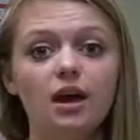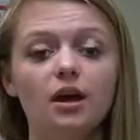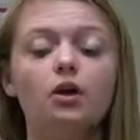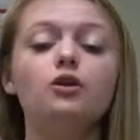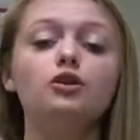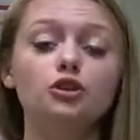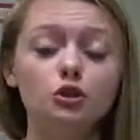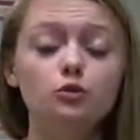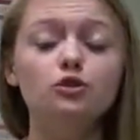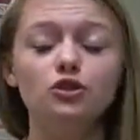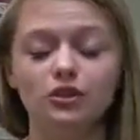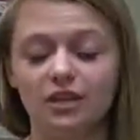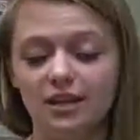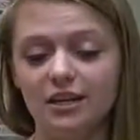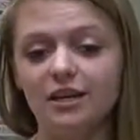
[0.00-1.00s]
or
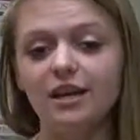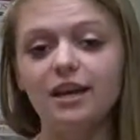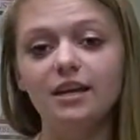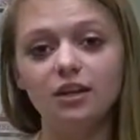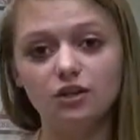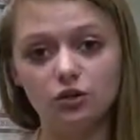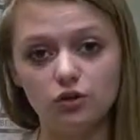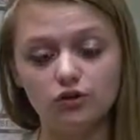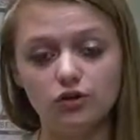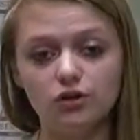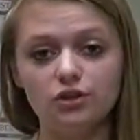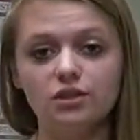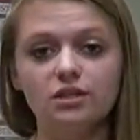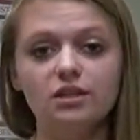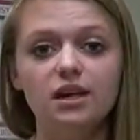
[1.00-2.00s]
usually in
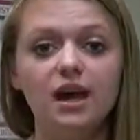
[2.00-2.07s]
adulthood,